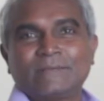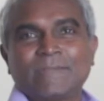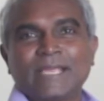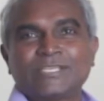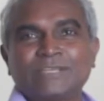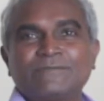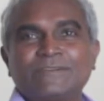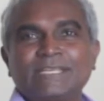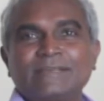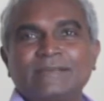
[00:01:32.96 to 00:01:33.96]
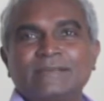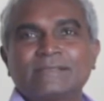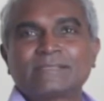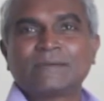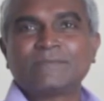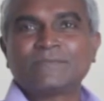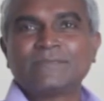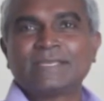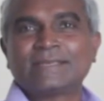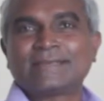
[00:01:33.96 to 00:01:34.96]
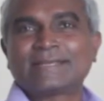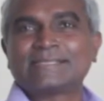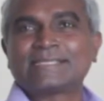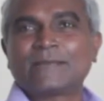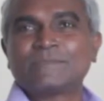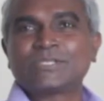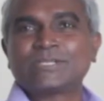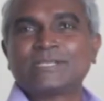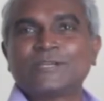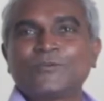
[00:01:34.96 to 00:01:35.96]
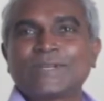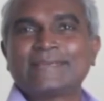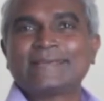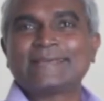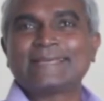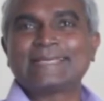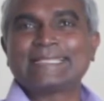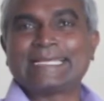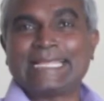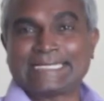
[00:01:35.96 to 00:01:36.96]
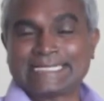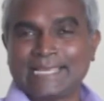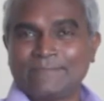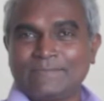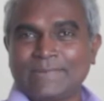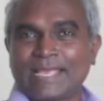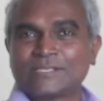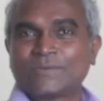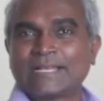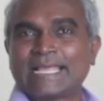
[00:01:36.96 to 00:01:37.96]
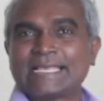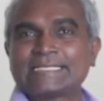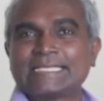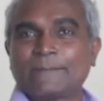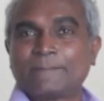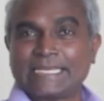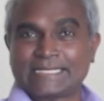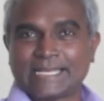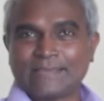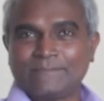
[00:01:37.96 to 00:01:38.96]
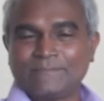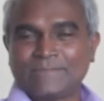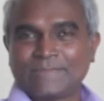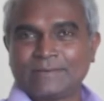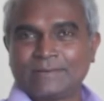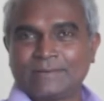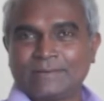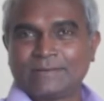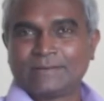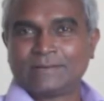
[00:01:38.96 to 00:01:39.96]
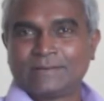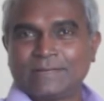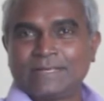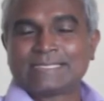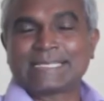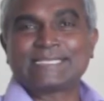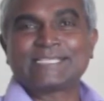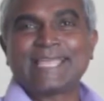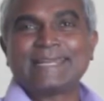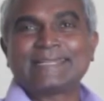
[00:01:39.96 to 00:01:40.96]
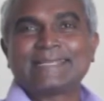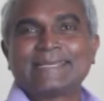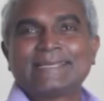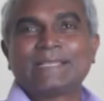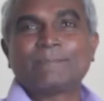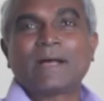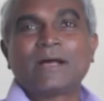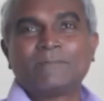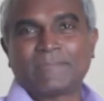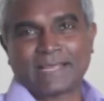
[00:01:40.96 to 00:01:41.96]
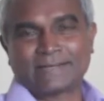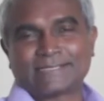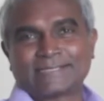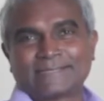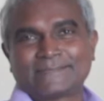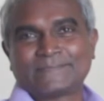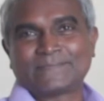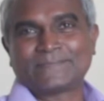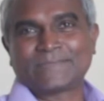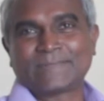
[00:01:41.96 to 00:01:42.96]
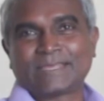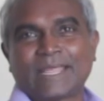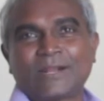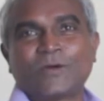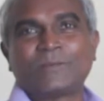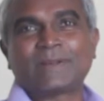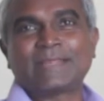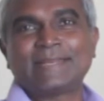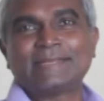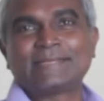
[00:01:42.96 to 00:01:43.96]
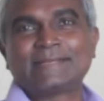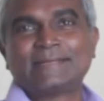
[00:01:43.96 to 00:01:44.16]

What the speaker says: by shifting some of the consumption during the daytime as well as in the peak time, such that the power plants can operate